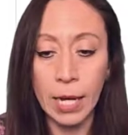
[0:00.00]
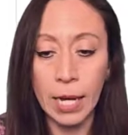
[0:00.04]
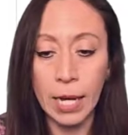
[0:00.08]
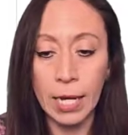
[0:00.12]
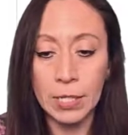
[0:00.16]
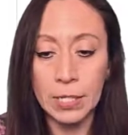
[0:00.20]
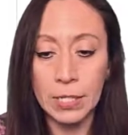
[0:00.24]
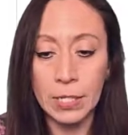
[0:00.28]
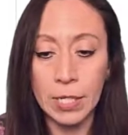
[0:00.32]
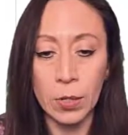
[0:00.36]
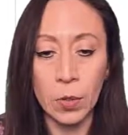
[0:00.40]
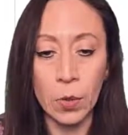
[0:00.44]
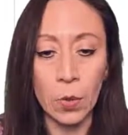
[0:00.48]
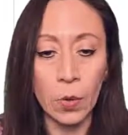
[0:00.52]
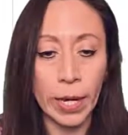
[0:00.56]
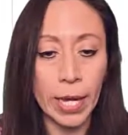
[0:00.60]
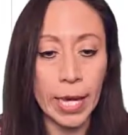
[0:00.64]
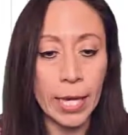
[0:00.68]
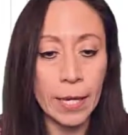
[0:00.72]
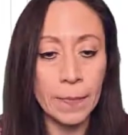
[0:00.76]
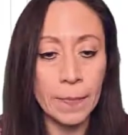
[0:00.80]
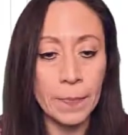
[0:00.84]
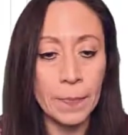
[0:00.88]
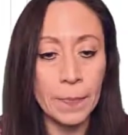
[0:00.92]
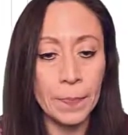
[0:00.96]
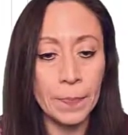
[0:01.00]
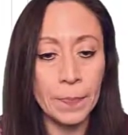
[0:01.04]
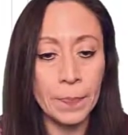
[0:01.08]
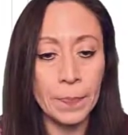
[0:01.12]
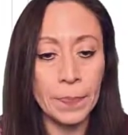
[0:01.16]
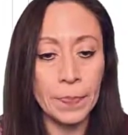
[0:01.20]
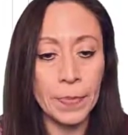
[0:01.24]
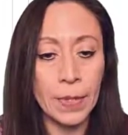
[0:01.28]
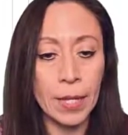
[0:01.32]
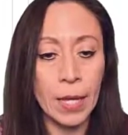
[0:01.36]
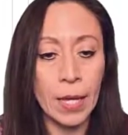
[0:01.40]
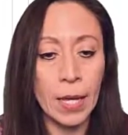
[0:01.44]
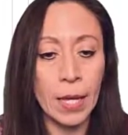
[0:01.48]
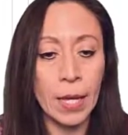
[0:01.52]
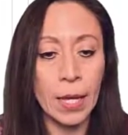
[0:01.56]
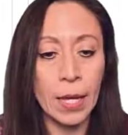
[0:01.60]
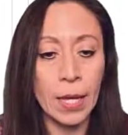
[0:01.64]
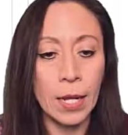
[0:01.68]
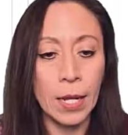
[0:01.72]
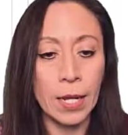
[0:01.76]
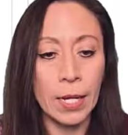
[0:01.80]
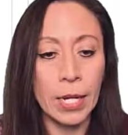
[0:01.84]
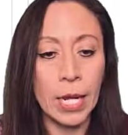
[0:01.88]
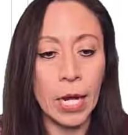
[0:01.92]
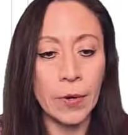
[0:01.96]
I say okay.
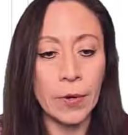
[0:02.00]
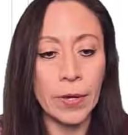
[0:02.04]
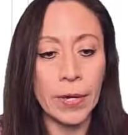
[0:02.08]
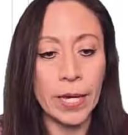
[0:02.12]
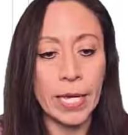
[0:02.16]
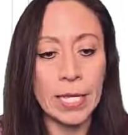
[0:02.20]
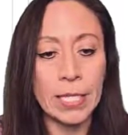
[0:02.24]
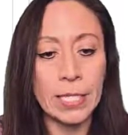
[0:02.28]
Now you